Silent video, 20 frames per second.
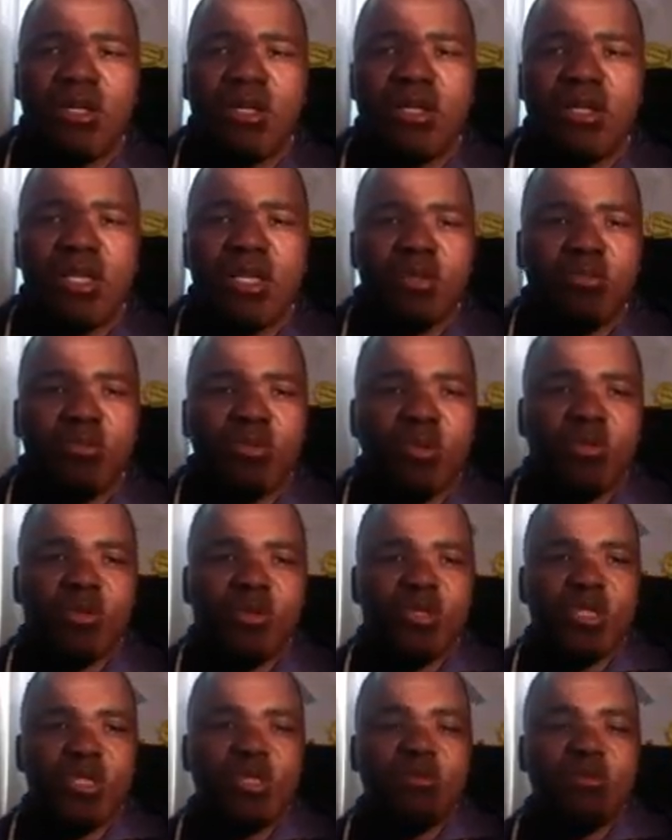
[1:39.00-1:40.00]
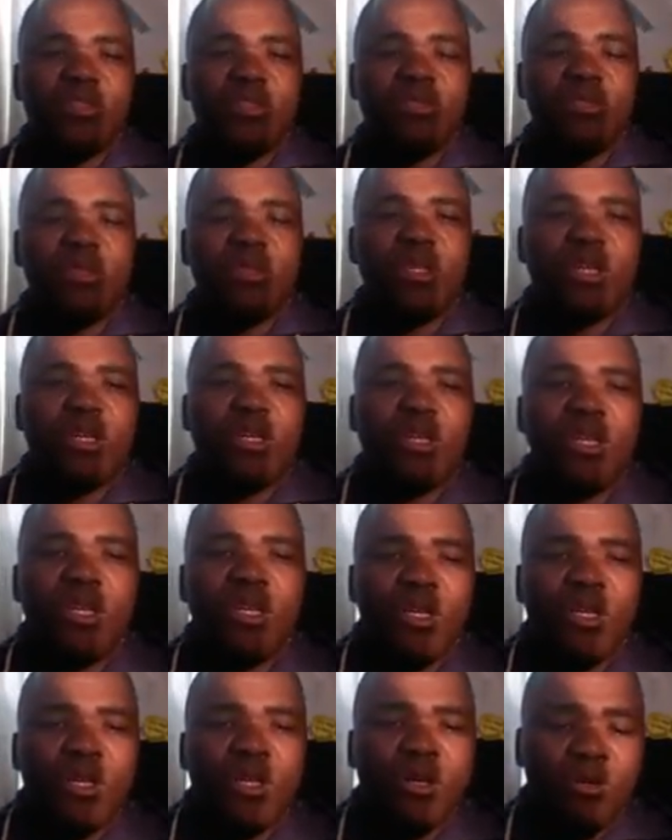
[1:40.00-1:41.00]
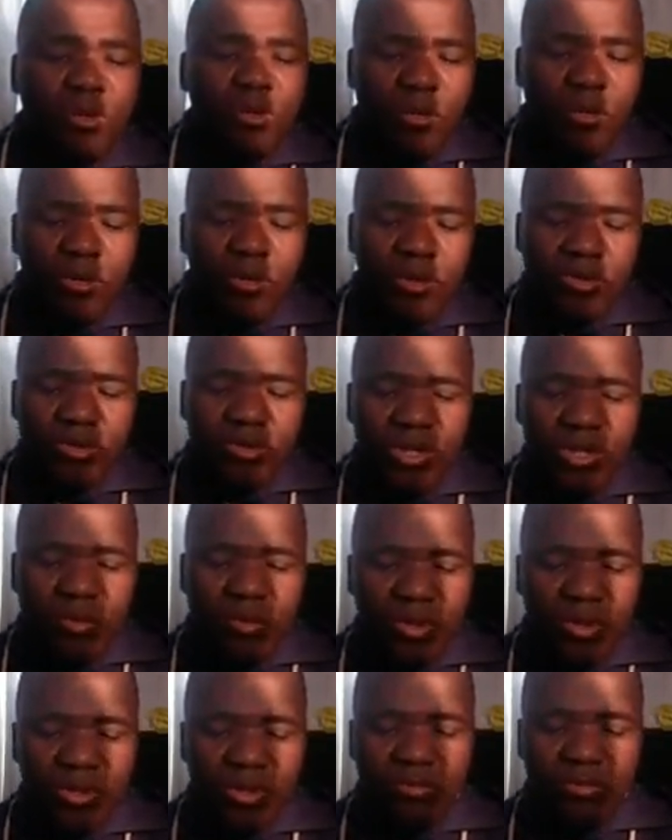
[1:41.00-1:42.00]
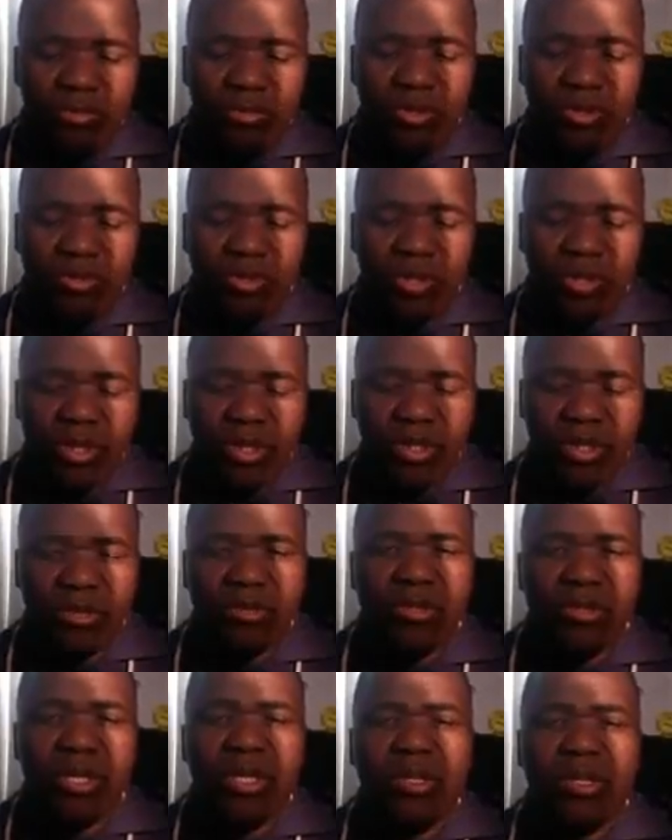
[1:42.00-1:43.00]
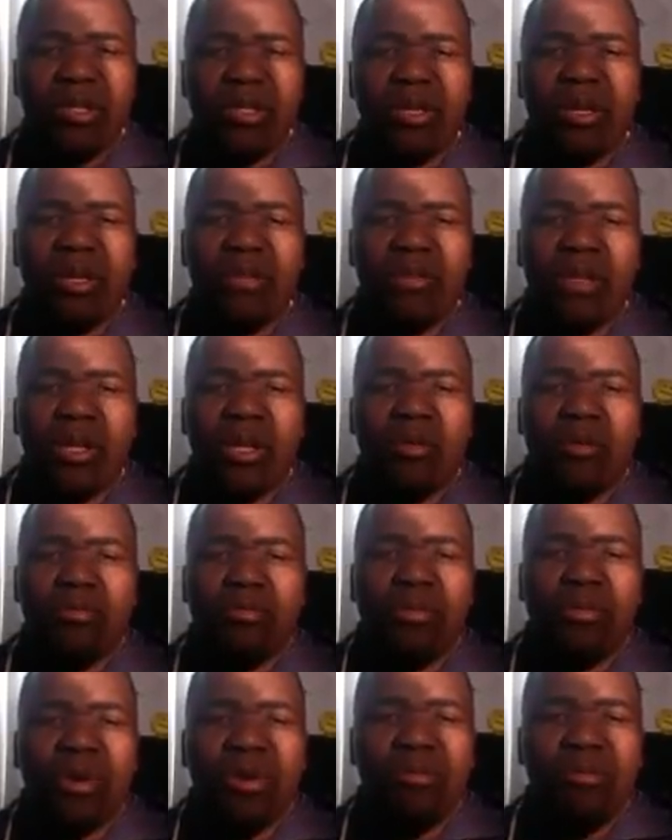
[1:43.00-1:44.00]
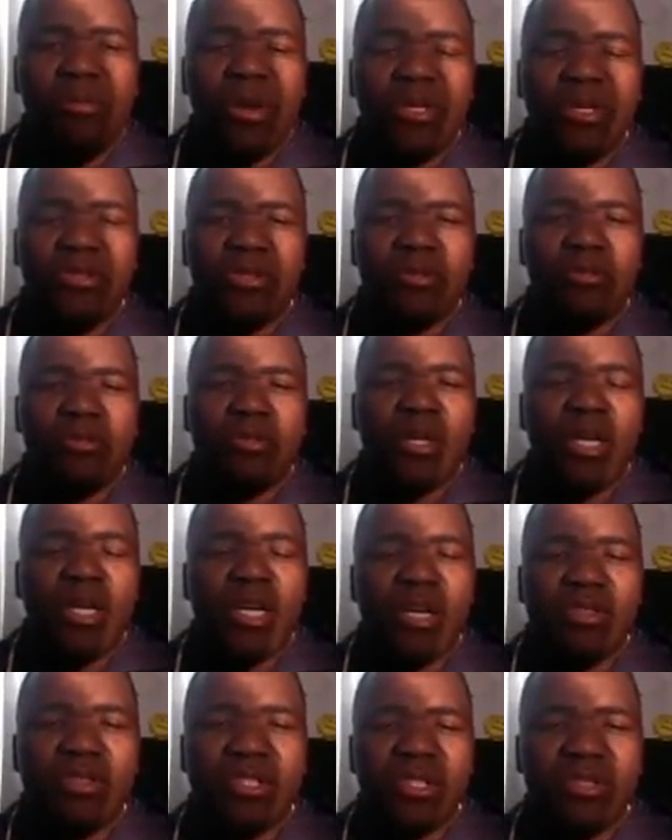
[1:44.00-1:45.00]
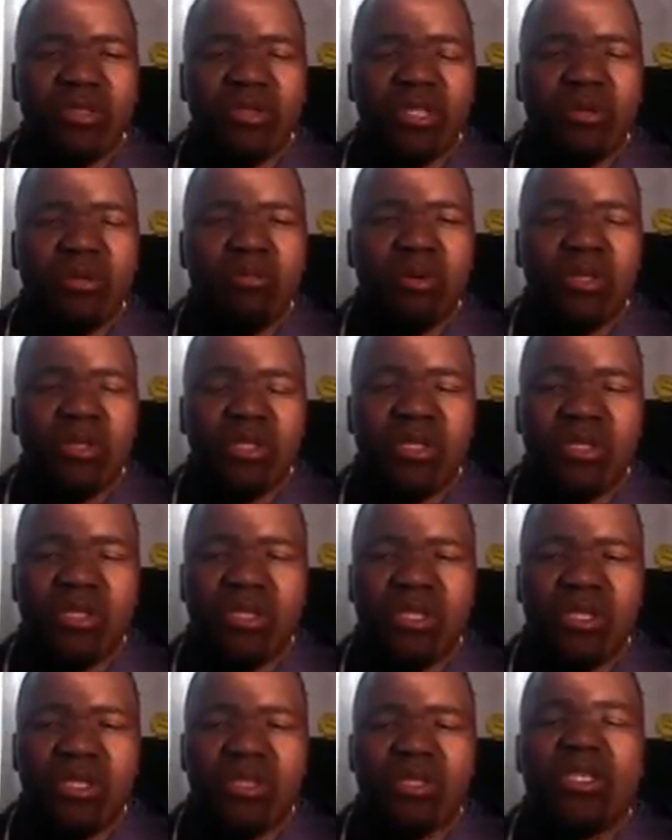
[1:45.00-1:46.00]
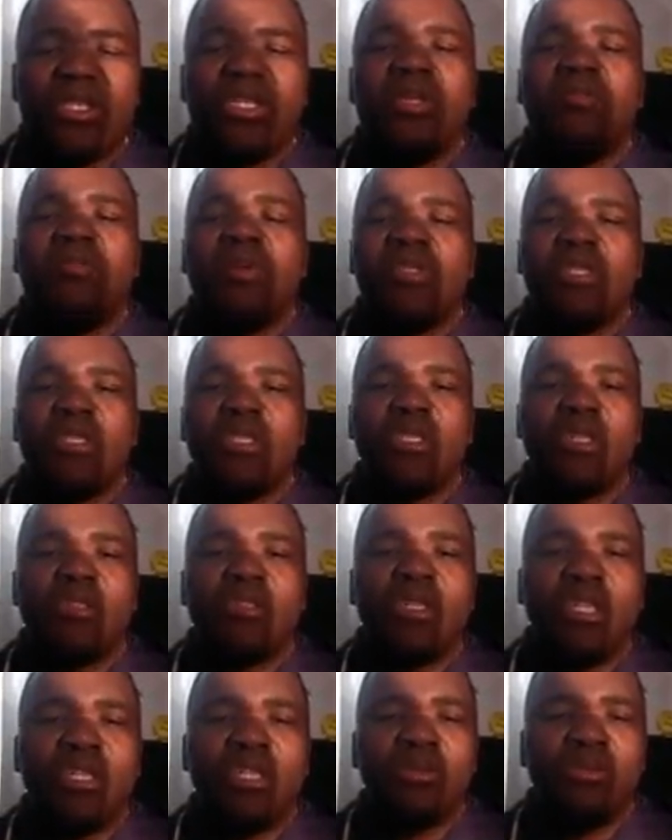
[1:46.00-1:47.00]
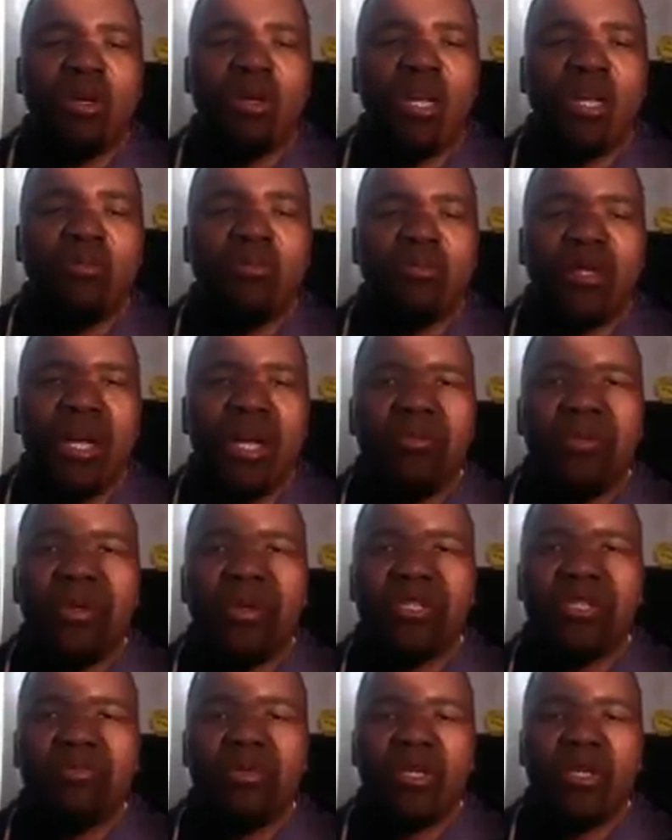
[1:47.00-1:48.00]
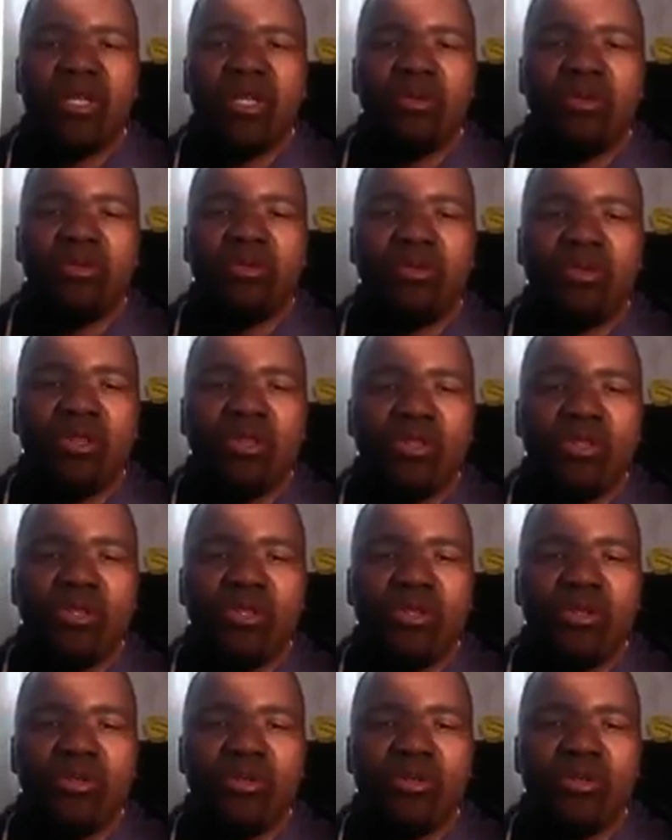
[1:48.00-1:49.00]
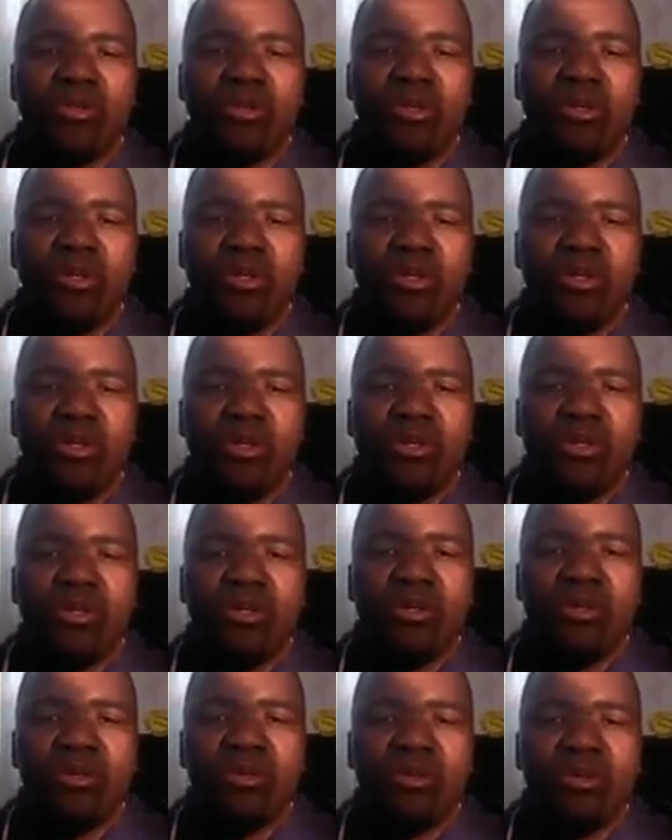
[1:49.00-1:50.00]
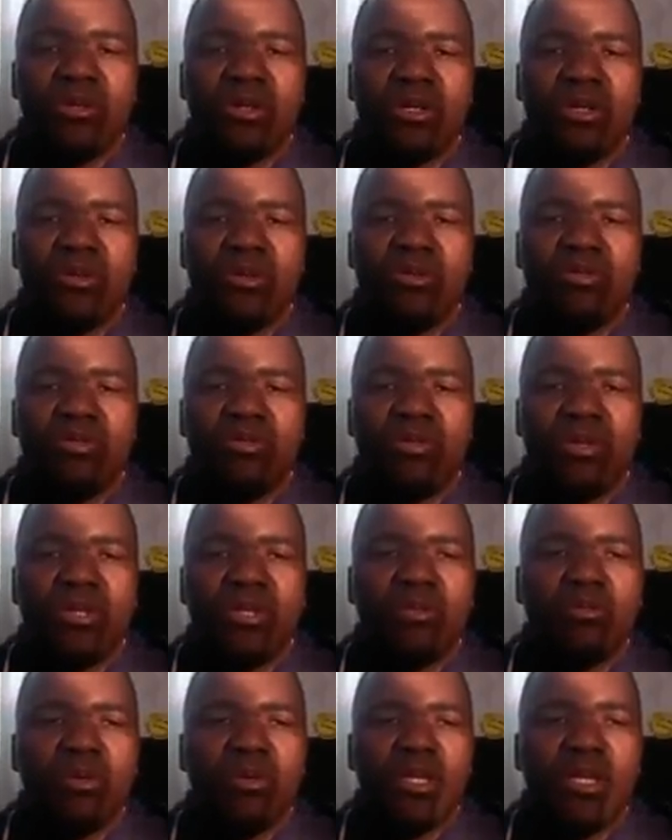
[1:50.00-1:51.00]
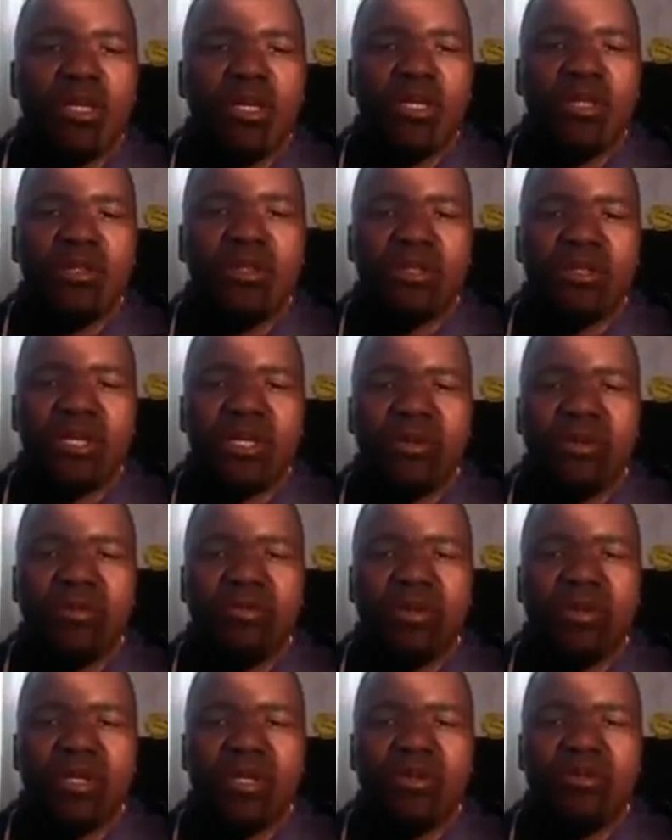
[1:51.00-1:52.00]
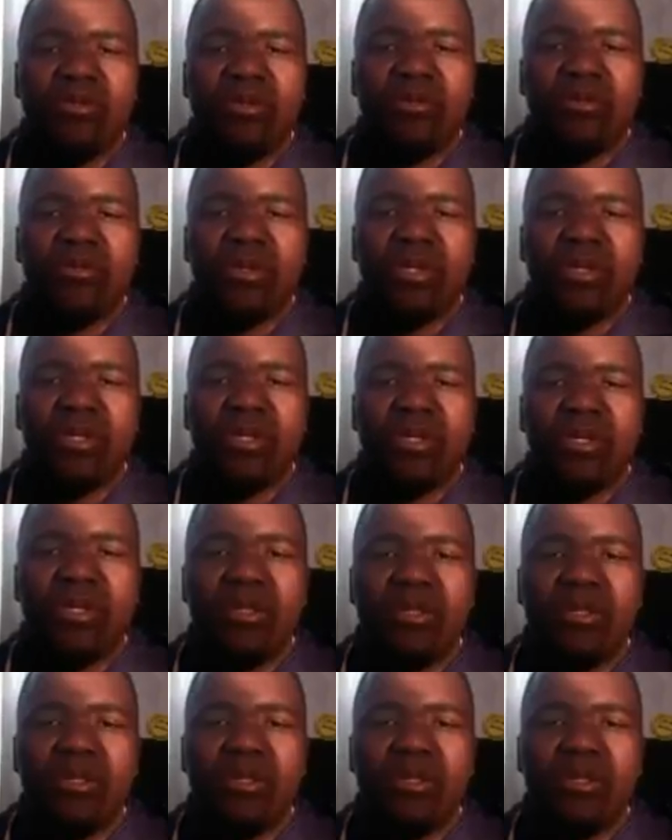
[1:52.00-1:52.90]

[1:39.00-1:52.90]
That's the promotional video there. What I'm going to do is I'm going to mute it, right? And then I'm going to play it on the background just to keep us entertained while I'm explaining the whole thing to you. Okay, hopefully it plays. Come and play for me.